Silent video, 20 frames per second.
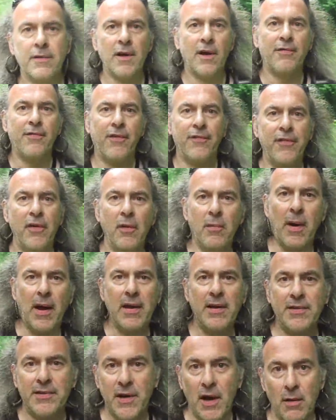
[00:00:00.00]
So for a few
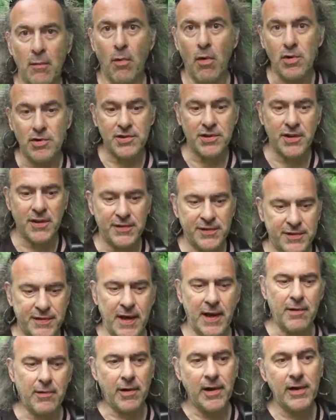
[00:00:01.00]
weeks I watched this
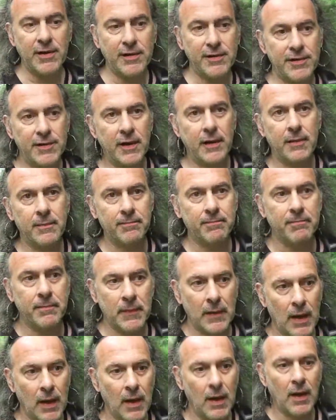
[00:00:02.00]
series,
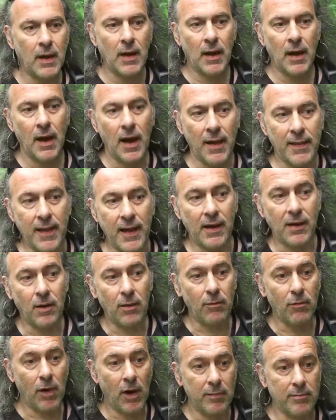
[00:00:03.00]
and then
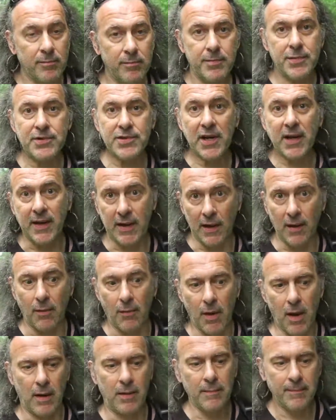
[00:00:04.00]
on one
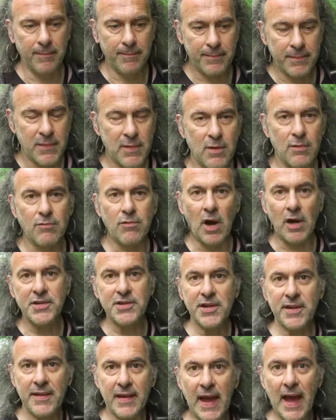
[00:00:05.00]
particular one,
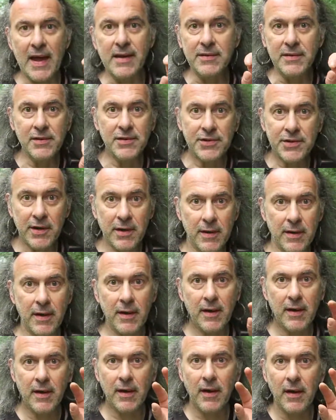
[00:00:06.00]
right at the end,
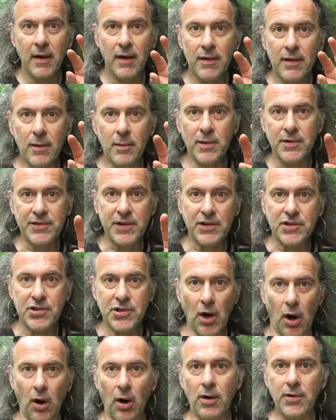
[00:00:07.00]
there was a
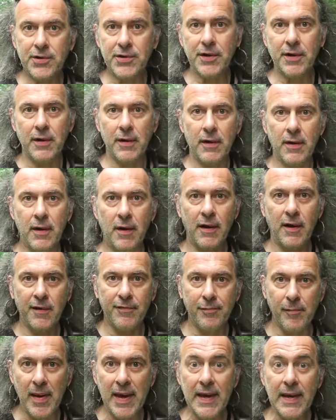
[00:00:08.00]
shot
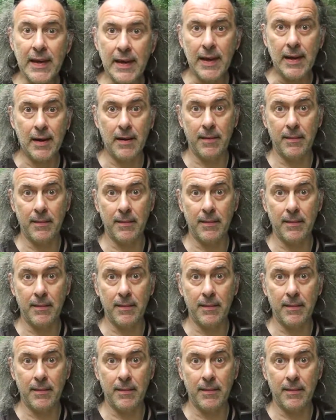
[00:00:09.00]
of me,